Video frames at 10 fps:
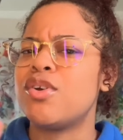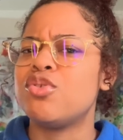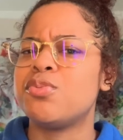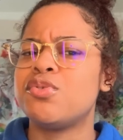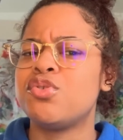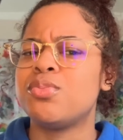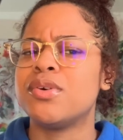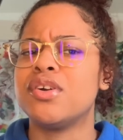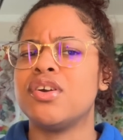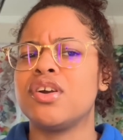
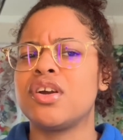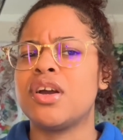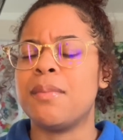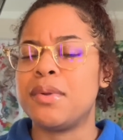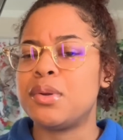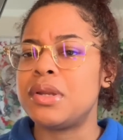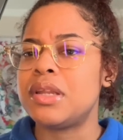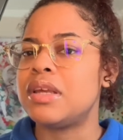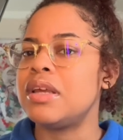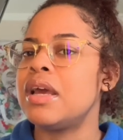YouTuber
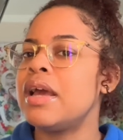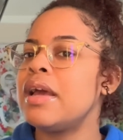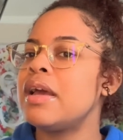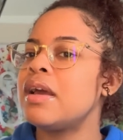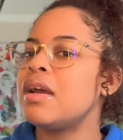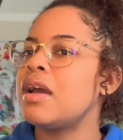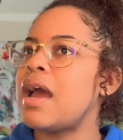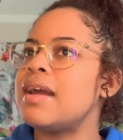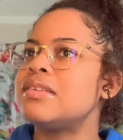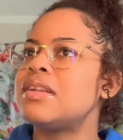community,
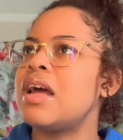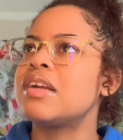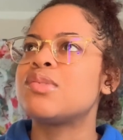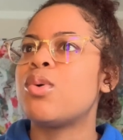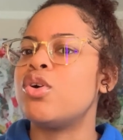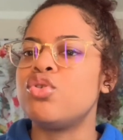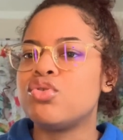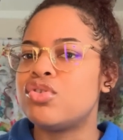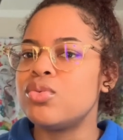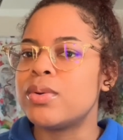hashtag small
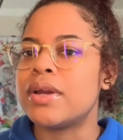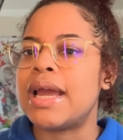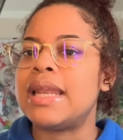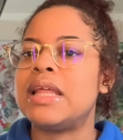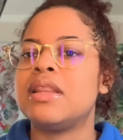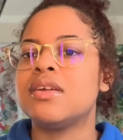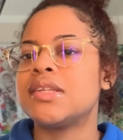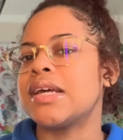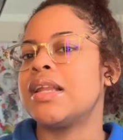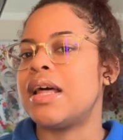YouTuber, and then there's
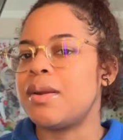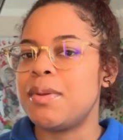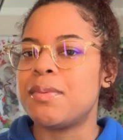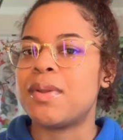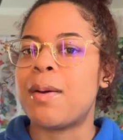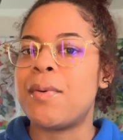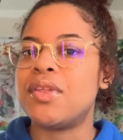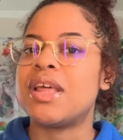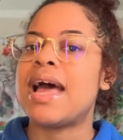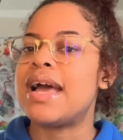like a lot of people that
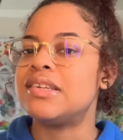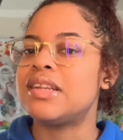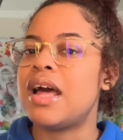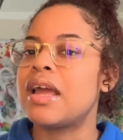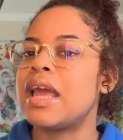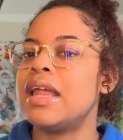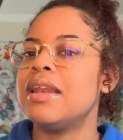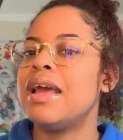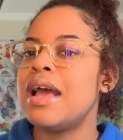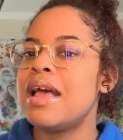put that hashtag,
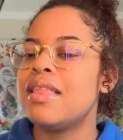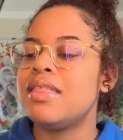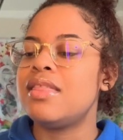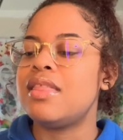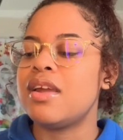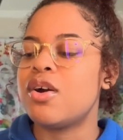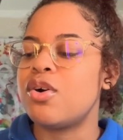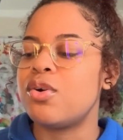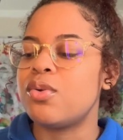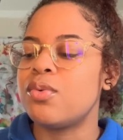and
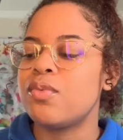they'll